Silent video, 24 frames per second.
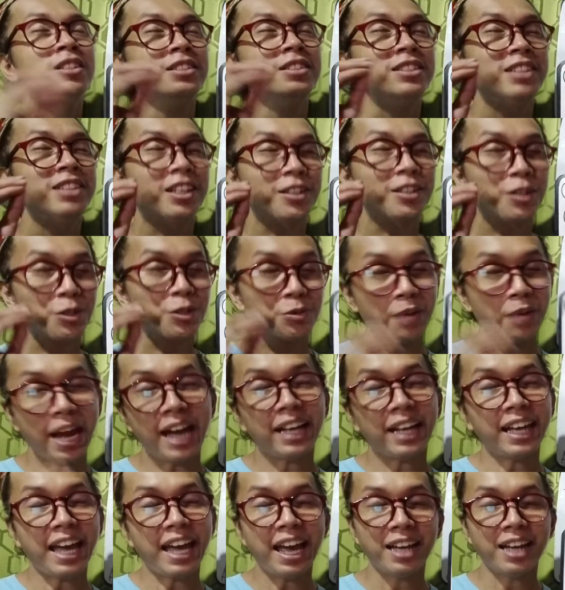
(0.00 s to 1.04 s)
the
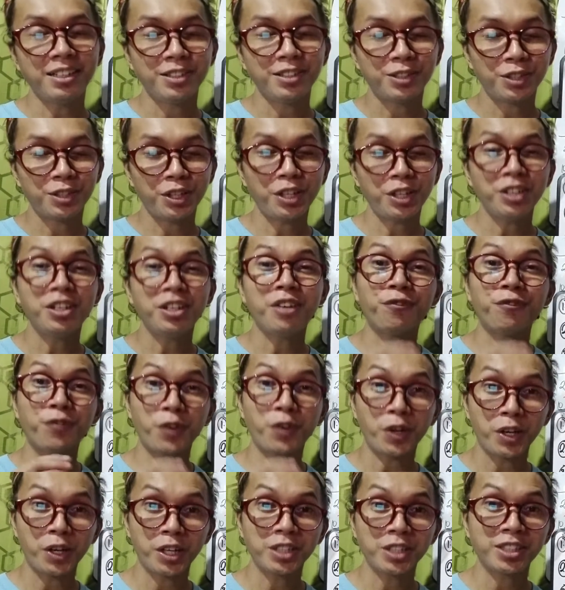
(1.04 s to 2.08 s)
correct answer, the
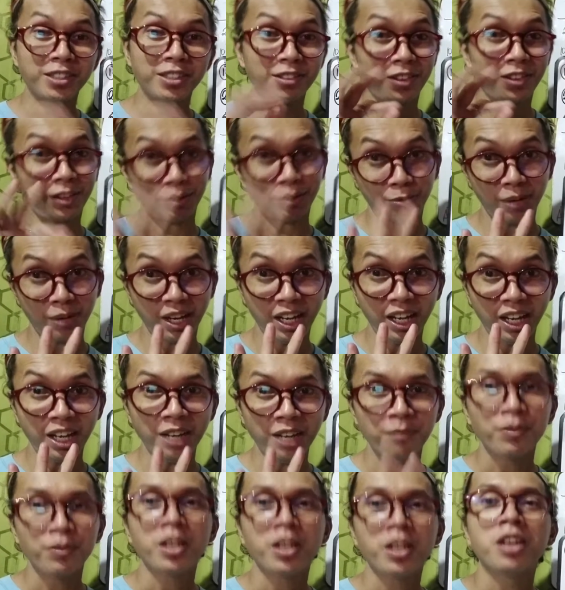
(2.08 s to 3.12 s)
first 3,
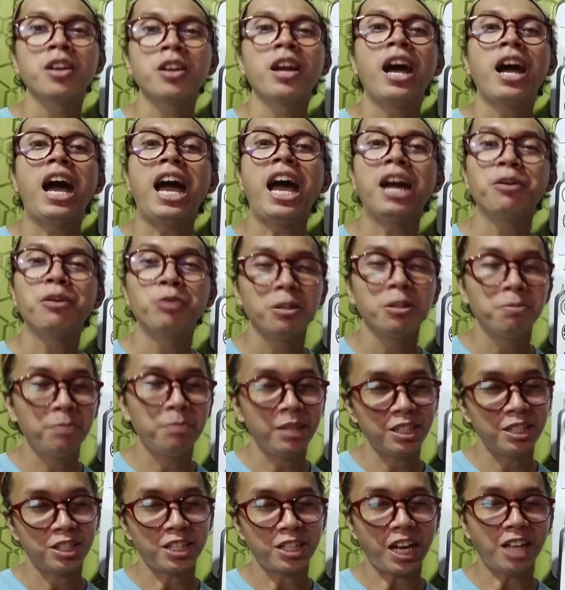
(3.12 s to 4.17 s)
I will
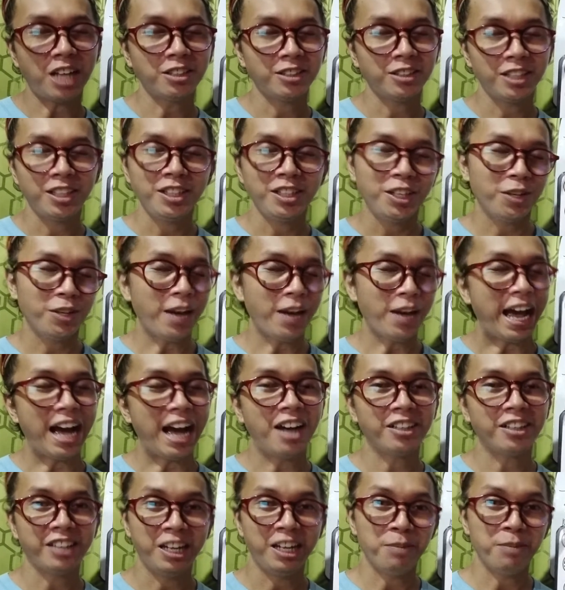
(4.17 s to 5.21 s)
be shouting you
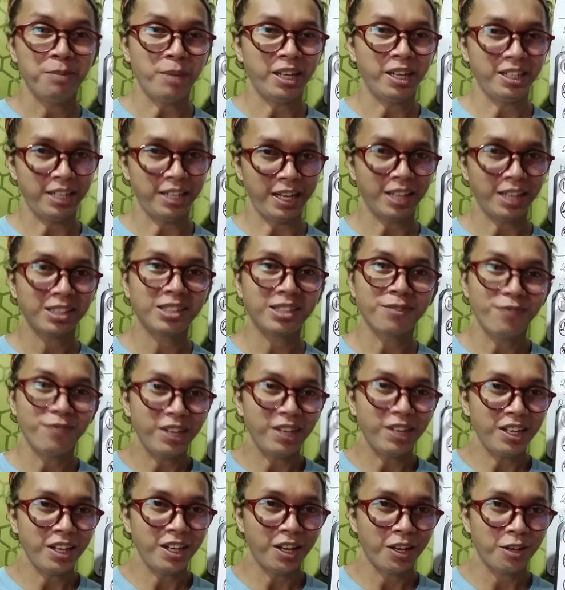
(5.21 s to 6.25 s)
out in my next
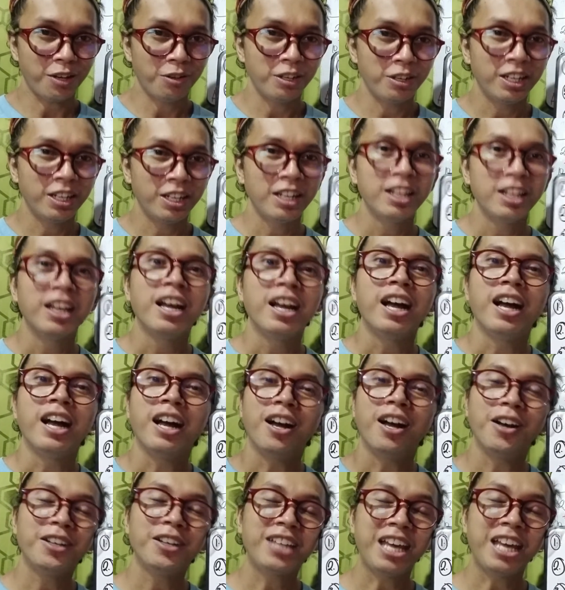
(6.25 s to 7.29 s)
video.
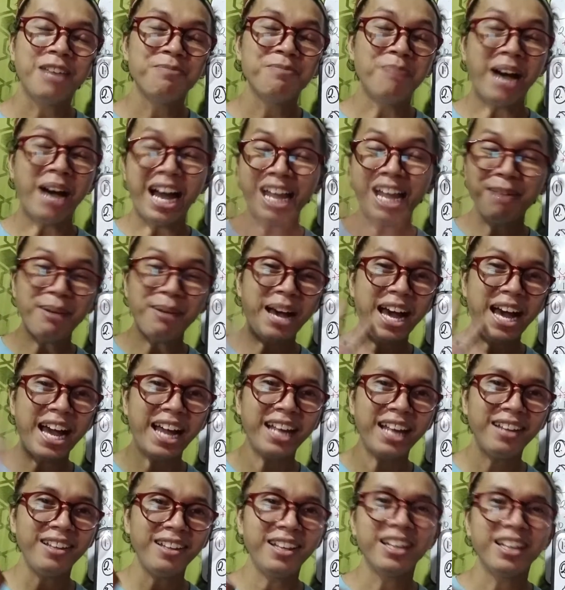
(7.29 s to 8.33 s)
Okay,
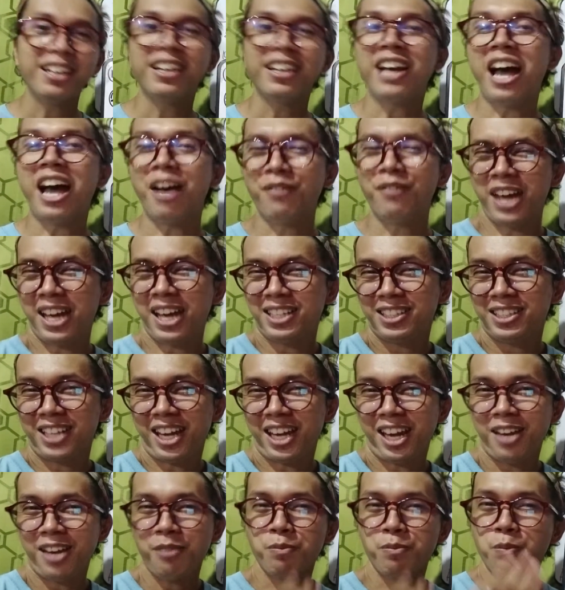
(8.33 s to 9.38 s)
bye-bye. Have a nice
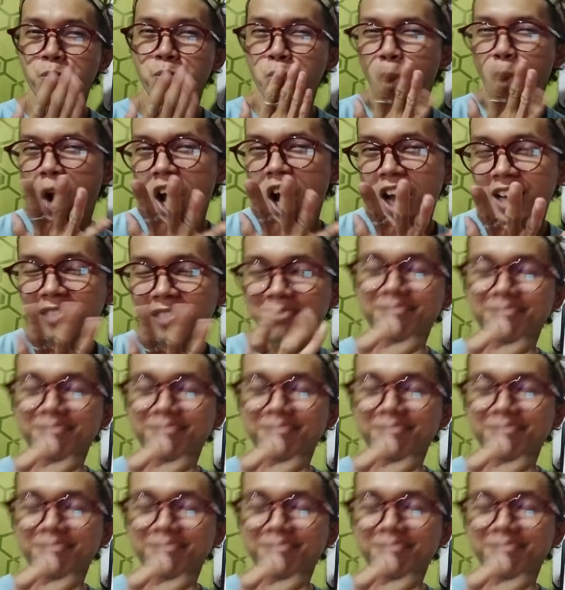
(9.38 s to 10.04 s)
day. Mwah.